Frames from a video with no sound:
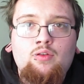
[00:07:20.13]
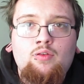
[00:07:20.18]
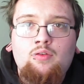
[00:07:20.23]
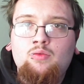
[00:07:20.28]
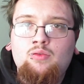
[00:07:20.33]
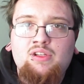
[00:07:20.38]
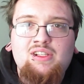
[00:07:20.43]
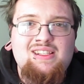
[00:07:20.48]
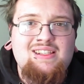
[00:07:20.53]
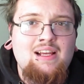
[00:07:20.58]
You
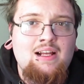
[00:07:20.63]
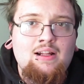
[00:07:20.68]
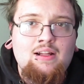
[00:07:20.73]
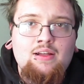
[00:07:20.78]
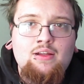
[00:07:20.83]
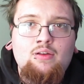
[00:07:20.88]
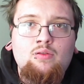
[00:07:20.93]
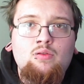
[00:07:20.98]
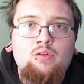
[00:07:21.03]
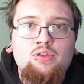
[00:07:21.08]
want to sell
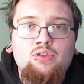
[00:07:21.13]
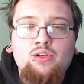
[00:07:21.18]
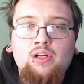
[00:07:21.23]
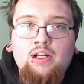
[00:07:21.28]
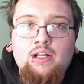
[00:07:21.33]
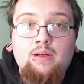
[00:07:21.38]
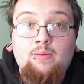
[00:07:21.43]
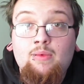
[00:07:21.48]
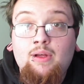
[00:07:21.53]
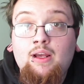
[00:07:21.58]
it? You want to trade
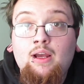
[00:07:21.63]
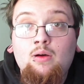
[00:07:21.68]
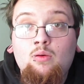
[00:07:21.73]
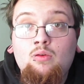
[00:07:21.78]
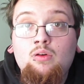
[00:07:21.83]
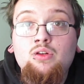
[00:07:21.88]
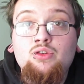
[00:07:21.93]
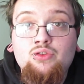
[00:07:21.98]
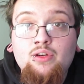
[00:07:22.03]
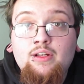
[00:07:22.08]
it? I'm like, I
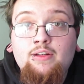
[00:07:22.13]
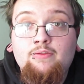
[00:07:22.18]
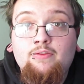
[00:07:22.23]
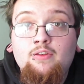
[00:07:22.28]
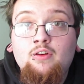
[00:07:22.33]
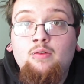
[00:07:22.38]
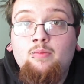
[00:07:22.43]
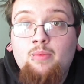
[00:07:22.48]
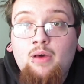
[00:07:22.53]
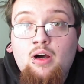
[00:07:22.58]
want to trade it
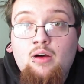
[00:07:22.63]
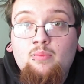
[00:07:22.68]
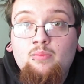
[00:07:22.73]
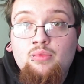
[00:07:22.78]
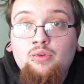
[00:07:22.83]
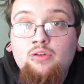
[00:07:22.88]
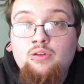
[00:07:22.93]
for a pump.